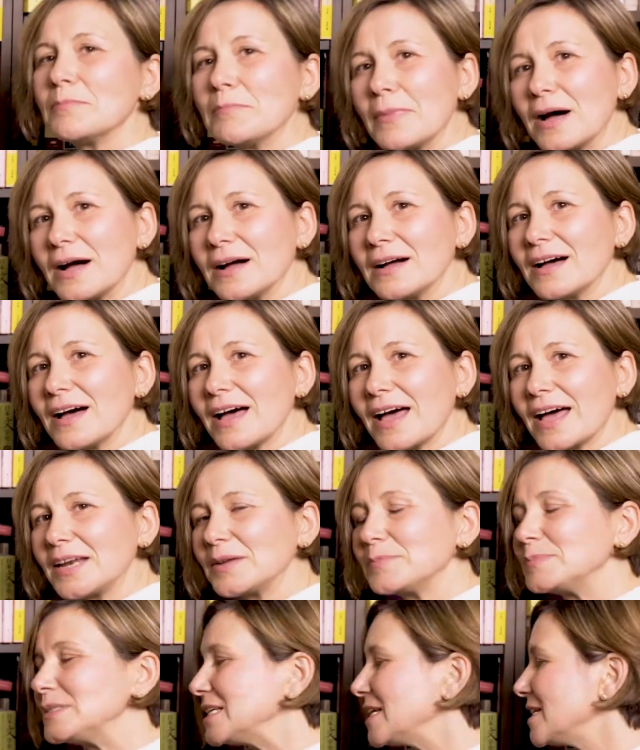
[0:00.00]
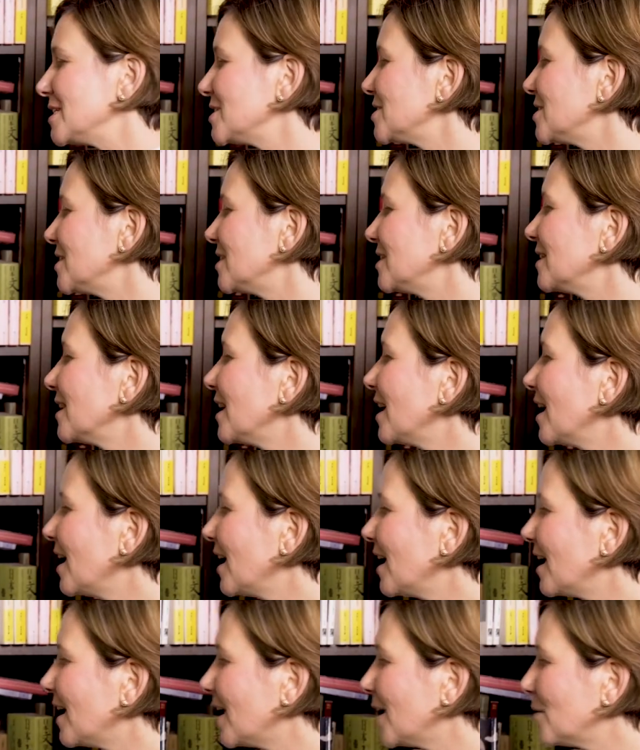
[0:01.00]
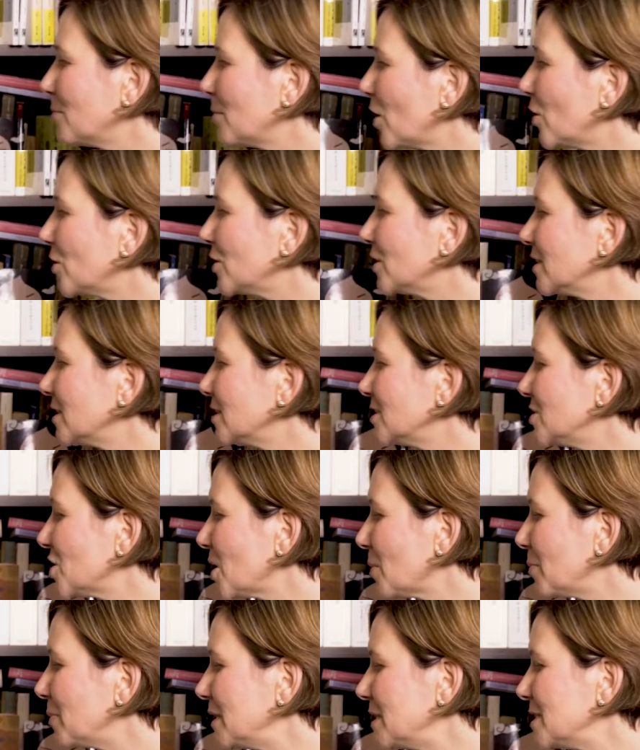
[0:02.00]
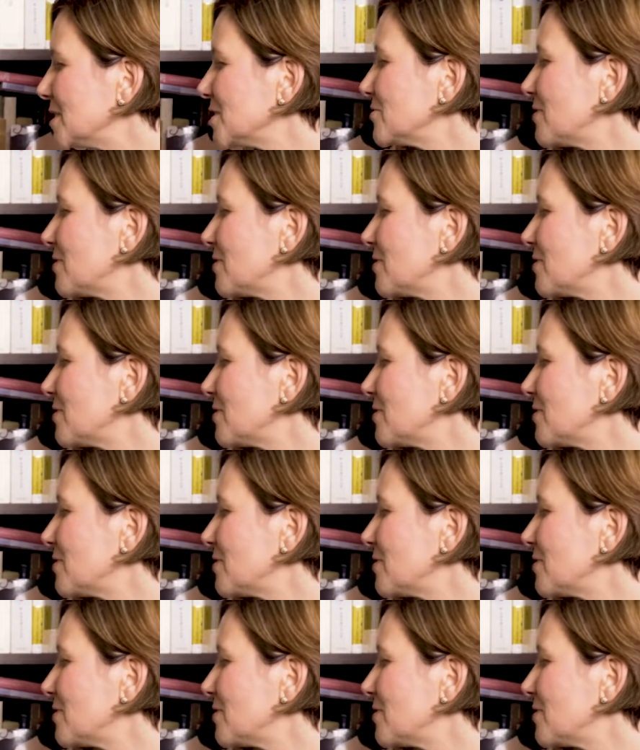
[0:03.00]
manga adaptation, a modern Japanese